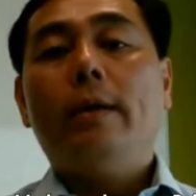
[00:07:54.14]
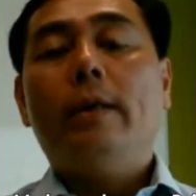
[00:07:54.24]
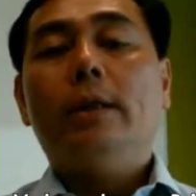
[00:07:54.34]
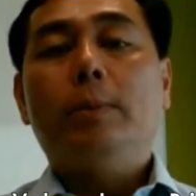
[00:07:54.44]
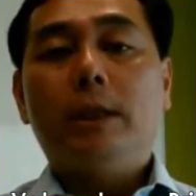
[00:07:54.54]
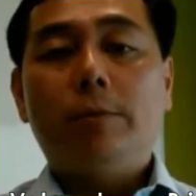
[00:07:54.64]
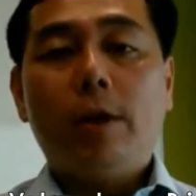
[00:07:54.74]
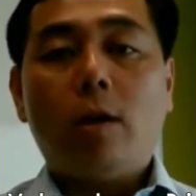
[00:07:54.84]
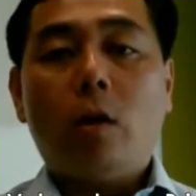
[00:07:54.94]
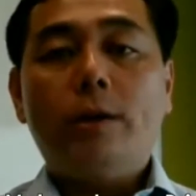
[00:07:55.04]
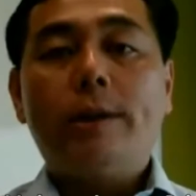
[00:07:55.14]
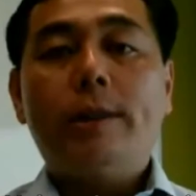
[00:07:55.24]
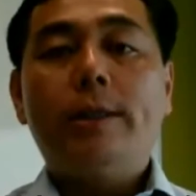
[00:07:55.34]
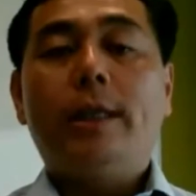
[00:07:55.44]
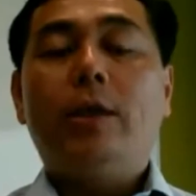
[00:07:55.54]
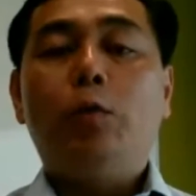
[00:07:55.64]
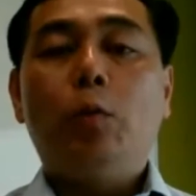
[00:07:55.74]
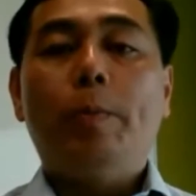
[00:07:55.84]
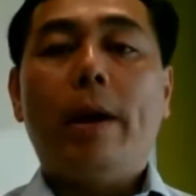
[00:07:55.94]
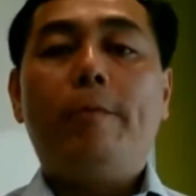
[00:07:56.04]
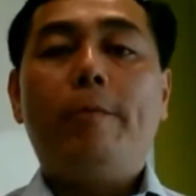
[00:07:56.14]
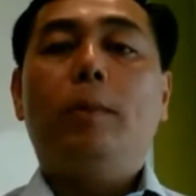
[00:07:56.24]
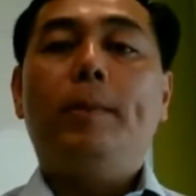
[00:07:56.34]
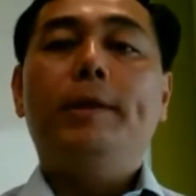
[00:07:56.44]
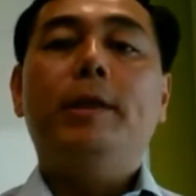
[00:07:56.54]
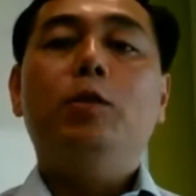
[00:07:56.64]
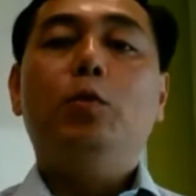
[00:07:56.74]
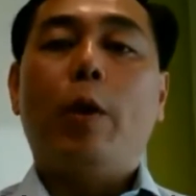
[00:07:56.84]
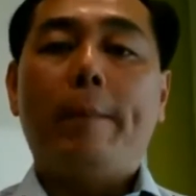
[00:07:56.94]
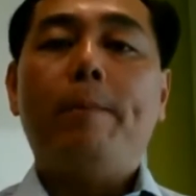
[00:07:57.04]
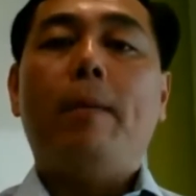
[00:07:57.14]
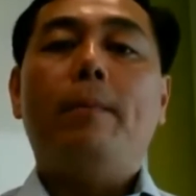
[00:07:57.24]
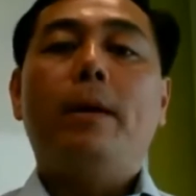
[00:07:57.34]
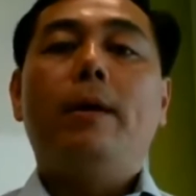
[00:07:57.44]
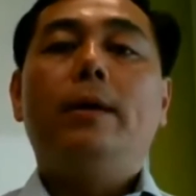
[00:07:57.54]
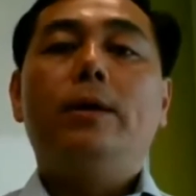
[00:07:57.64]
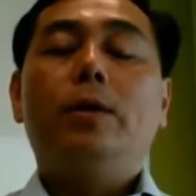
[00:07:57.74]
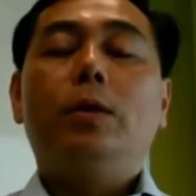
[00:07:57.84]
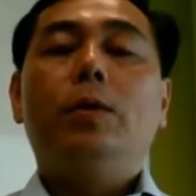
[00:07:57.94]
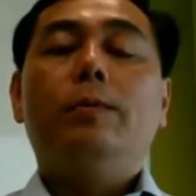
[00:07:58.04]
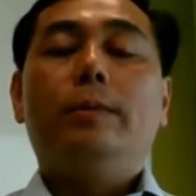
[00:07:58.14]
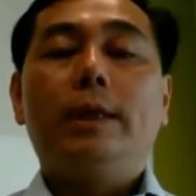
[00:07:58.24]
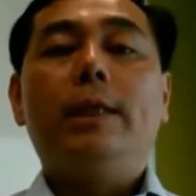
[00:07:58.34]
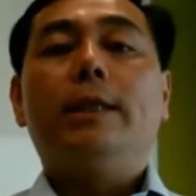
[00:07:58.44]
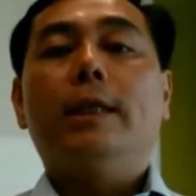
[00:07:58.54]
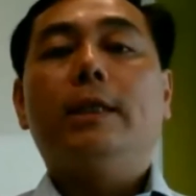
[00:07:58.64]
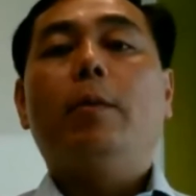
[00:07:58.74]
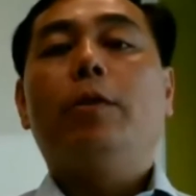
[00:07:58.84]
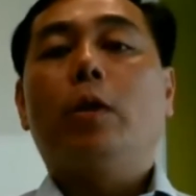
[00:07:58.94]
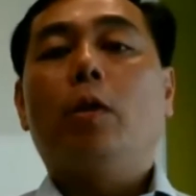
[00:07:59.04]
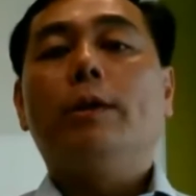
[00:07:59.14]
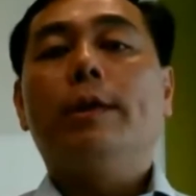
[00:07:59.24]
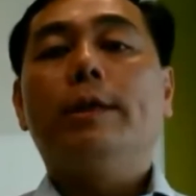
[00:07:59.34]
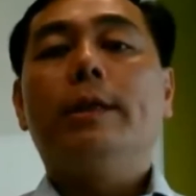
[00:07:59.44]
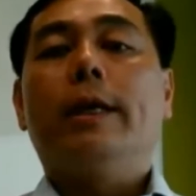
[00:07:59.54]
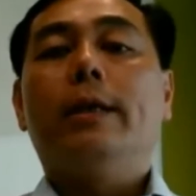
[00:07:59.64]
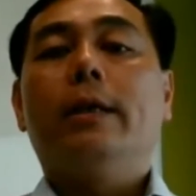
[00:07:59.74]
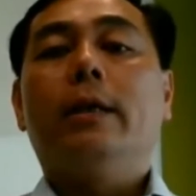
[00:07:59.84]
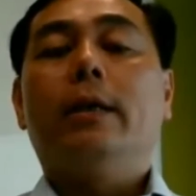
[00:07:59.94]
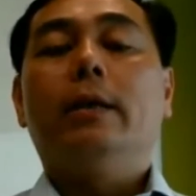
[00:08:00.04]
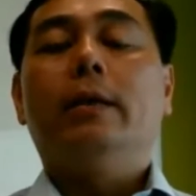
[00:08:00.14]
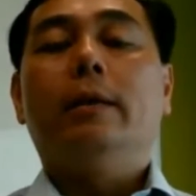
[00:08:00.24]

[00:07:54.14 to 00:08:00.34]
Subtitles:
the specific courses and the roadmap for the person to ramp up. So these are just some of the courses that are